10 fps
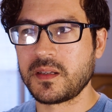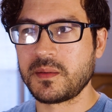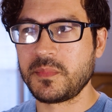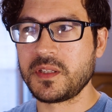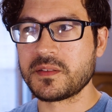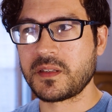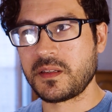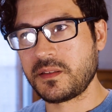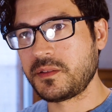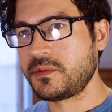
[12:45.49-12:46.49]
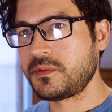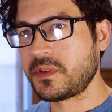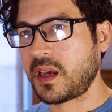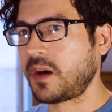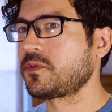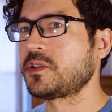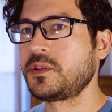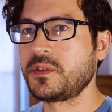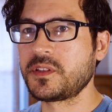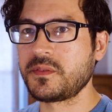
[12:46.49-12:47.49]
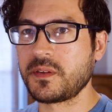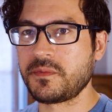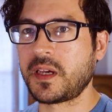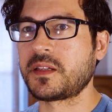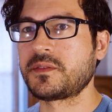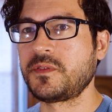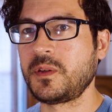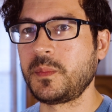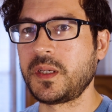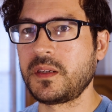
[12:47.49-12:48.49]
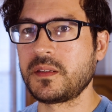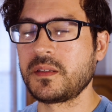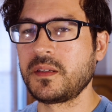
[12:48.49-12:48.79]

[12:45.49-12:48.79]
means that you have to shoot a fast film in it.